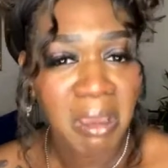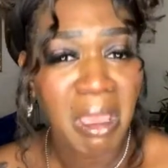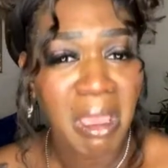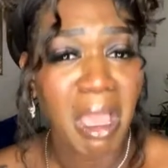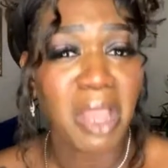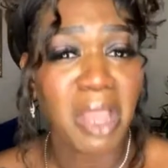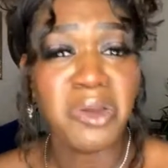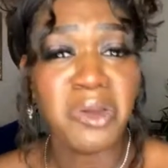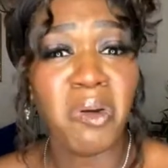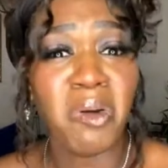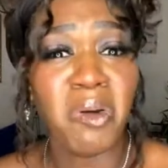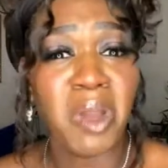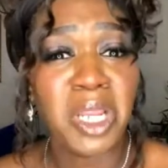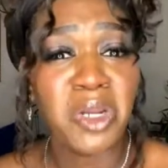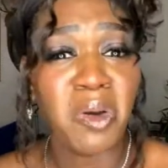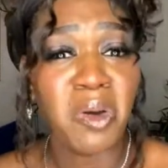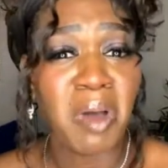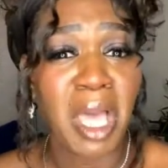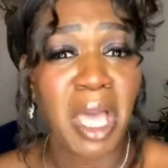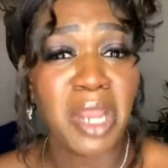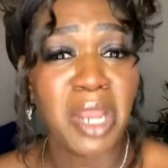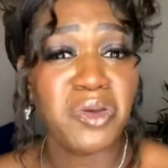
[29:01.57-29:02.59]
I know
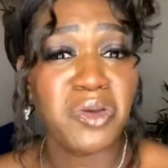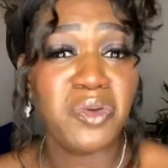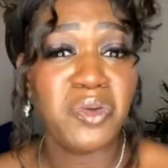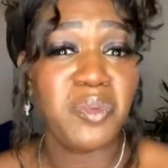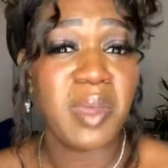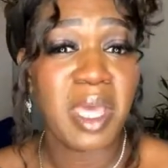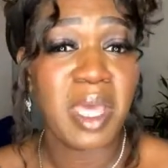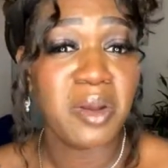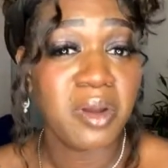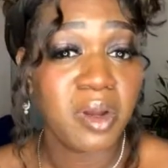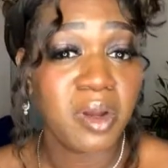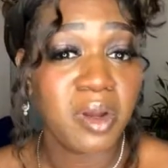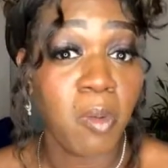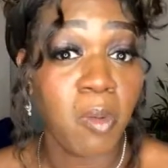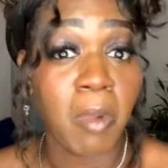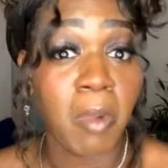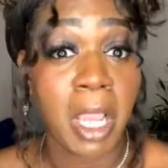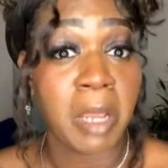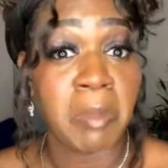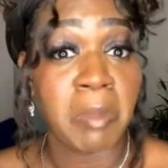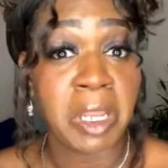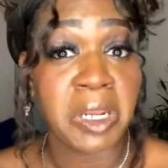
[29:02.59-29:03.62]
how to do better.
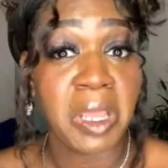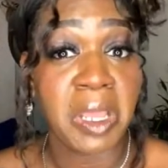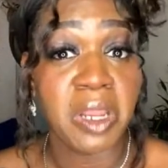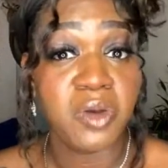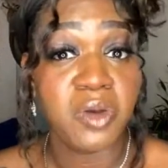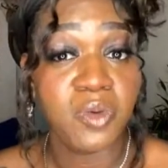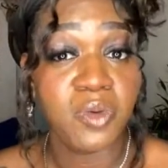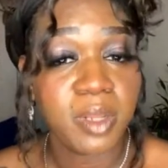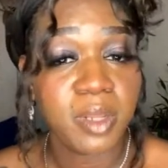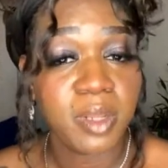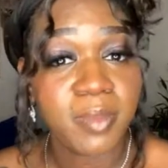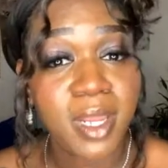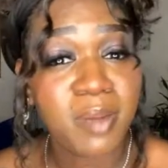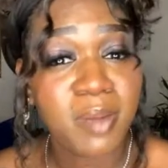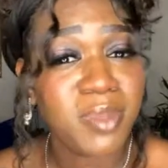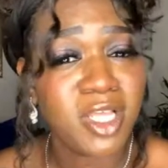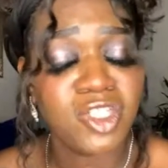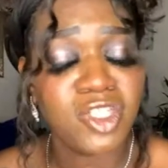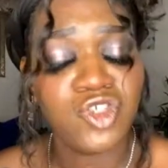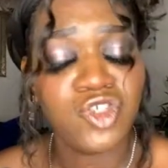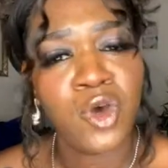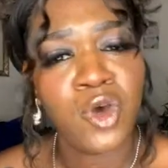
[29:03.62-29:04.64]
Why am I not doing better?
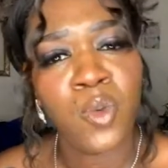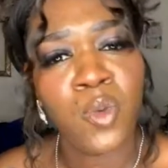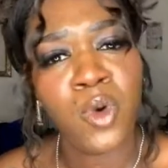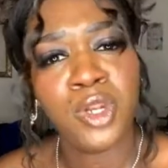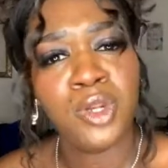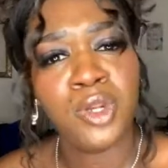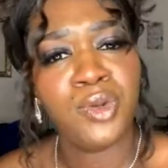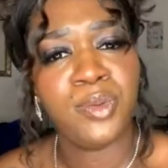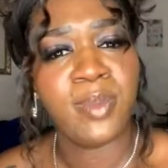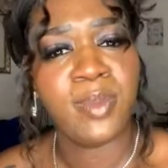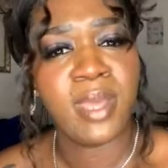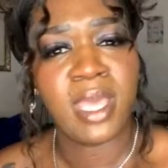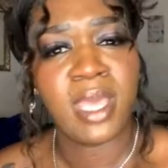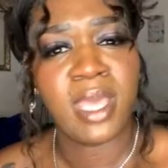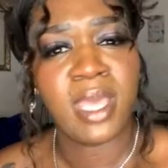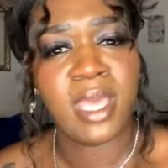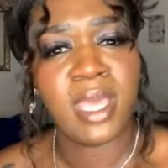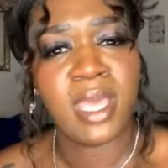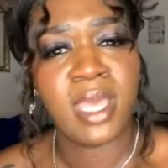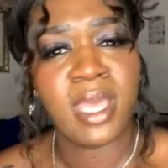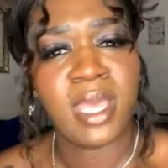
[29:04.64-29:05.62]
Because you don't want to do better.